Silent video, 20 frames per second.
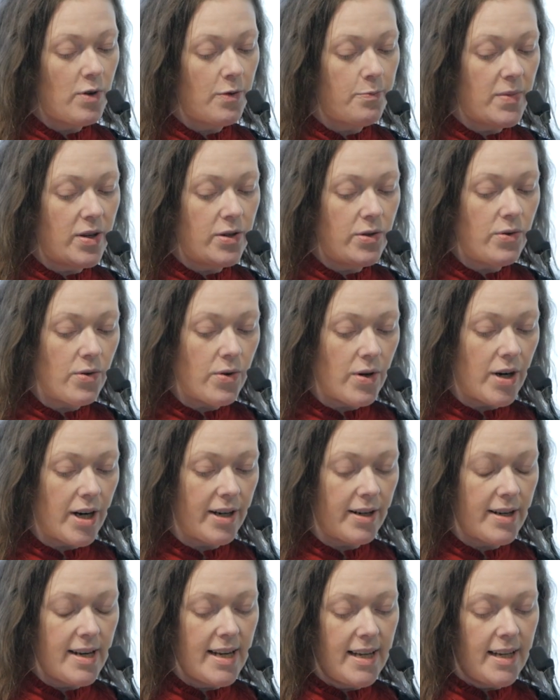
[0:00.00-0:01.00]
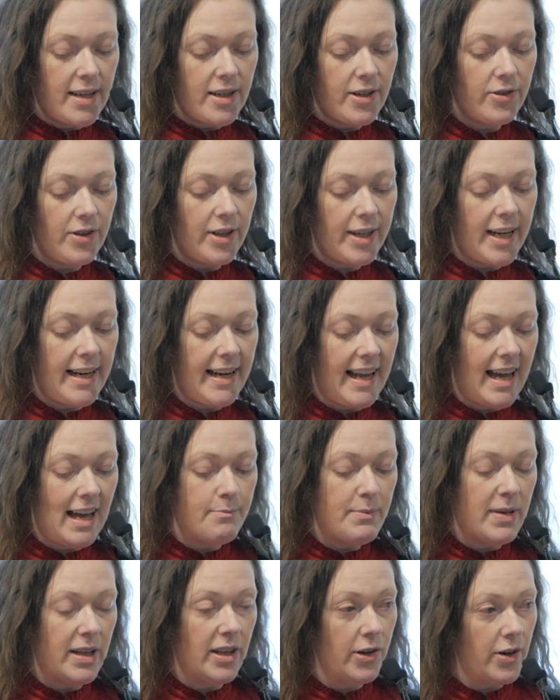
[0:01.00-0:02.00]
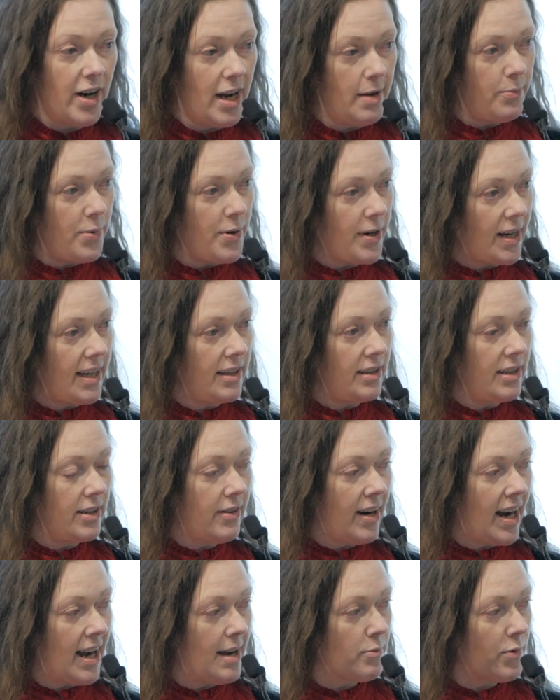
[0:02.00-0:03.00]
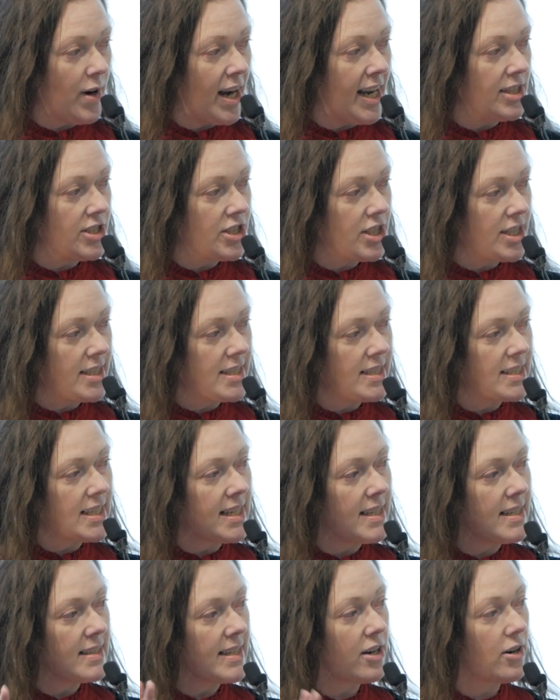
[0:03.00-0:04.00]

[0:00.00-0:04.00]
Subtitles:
With manure, you're looking at milligram per kilogram ranges